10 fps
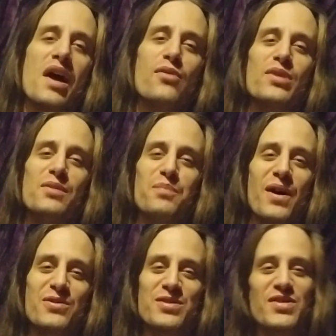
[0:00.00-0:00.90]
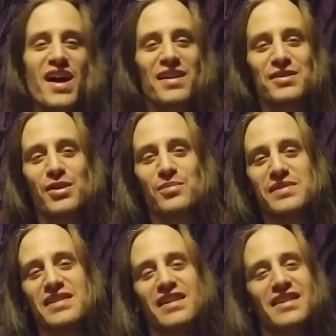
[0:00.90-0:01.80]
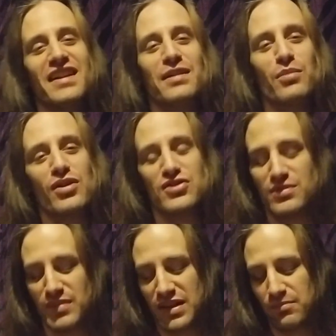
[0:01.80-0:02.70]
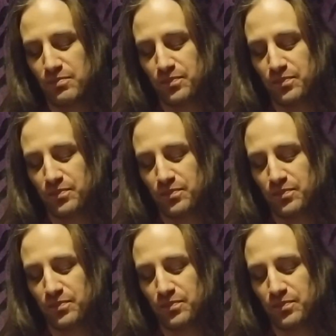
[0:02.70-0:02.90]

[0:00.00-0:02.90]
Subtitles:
went and posted that, you know, beside the Lay Merchant meme.